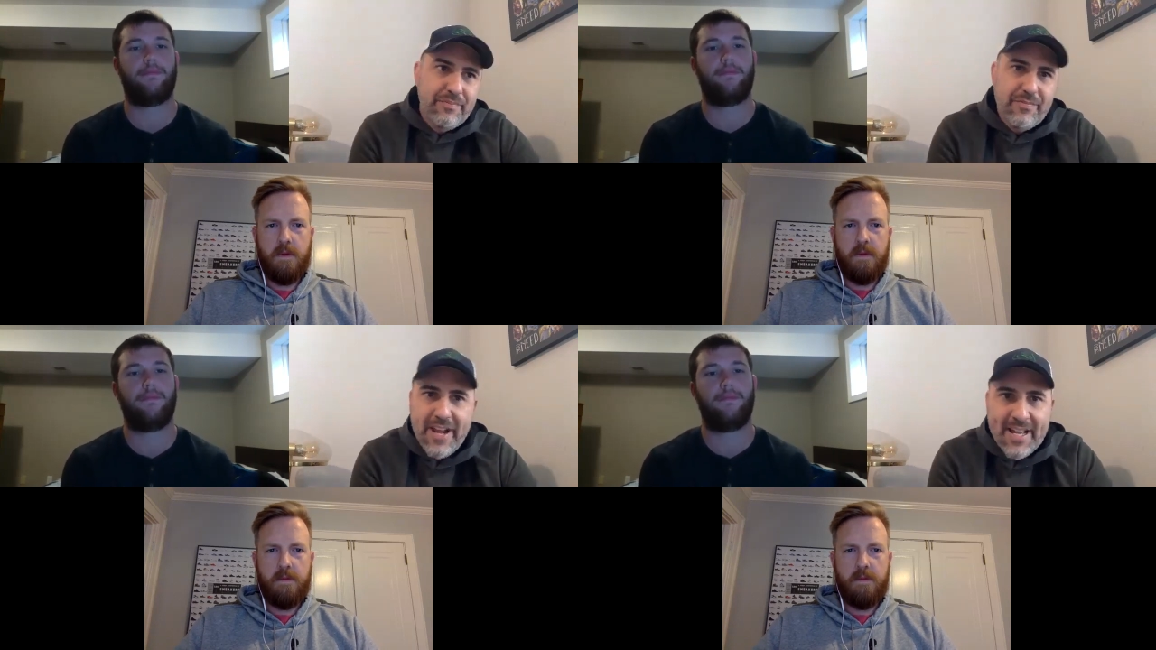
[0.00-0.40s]

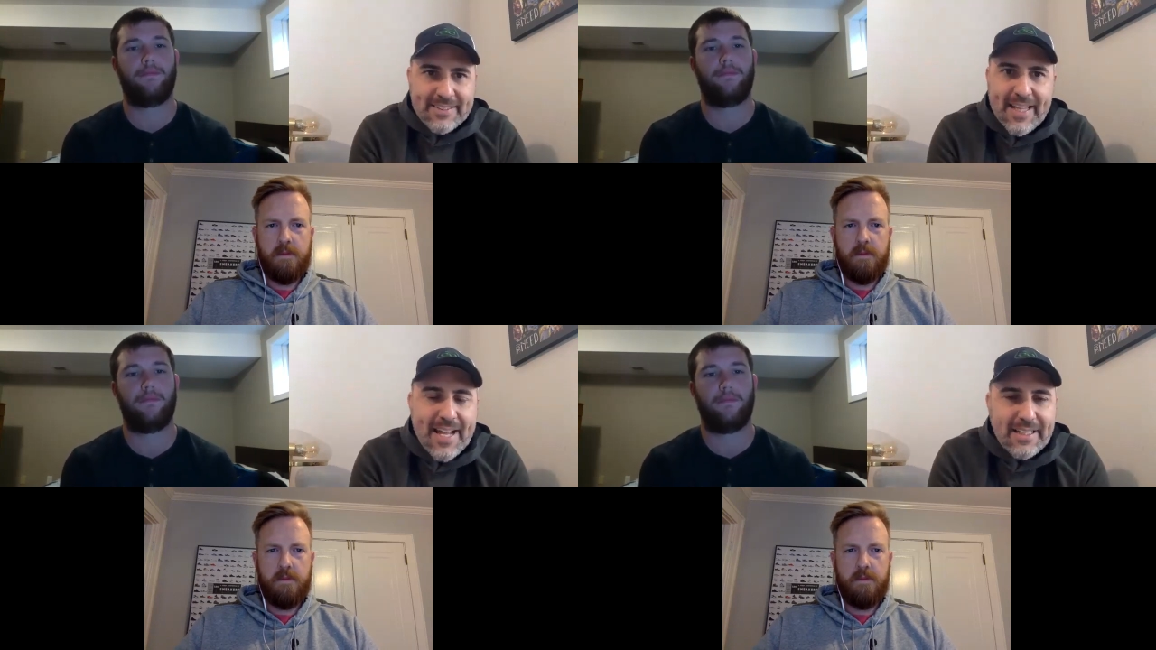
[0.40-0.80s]
Speaker 1: fans
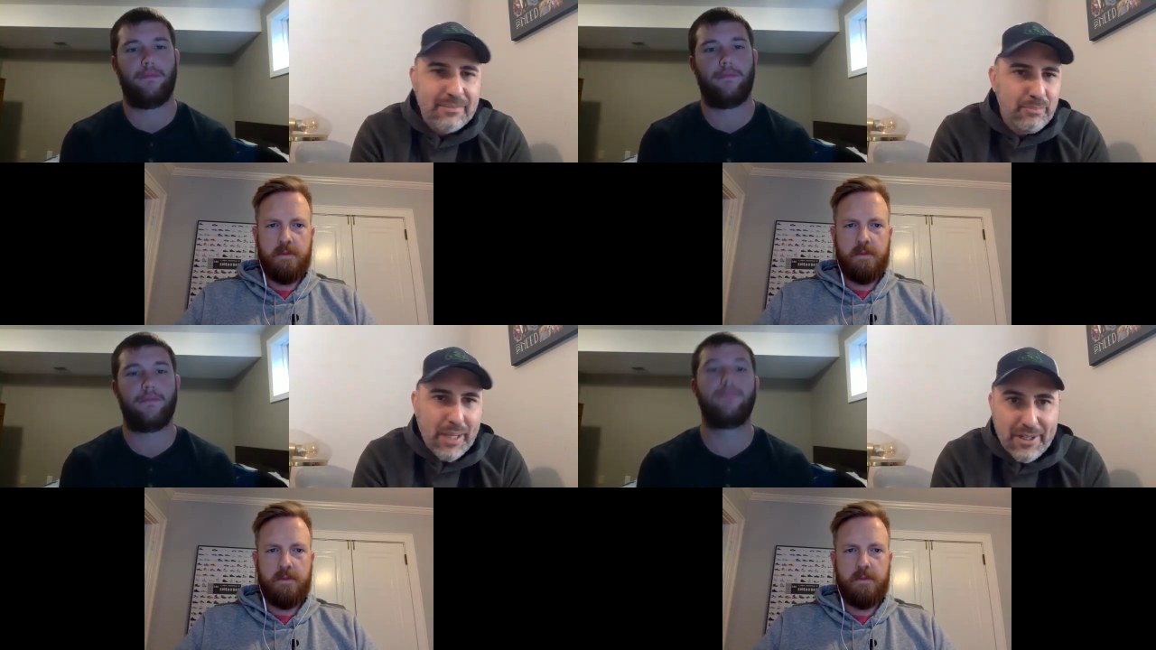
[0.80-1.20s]
like,
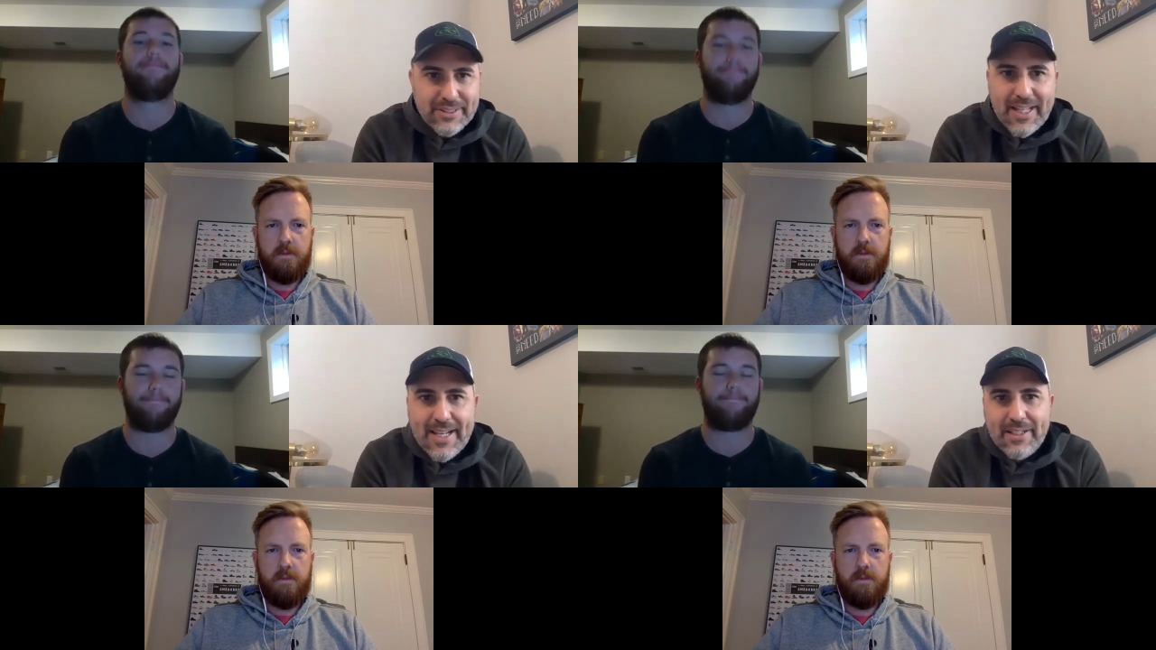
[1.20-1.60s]
players
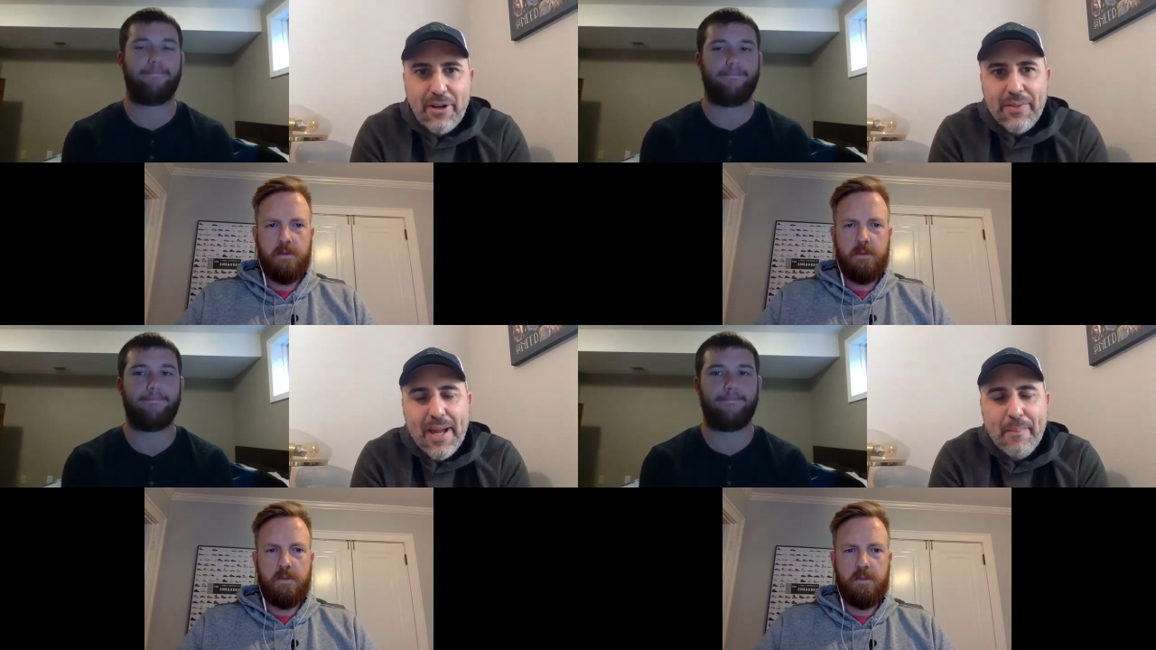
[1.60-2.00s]
like,
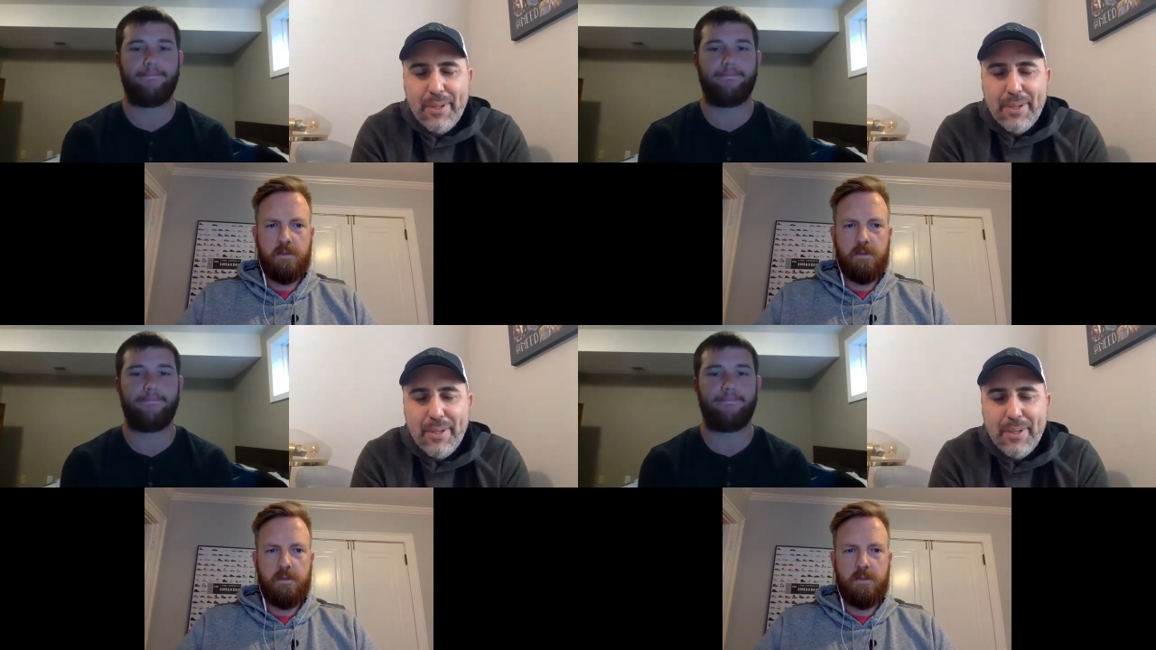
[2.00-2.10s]
all that.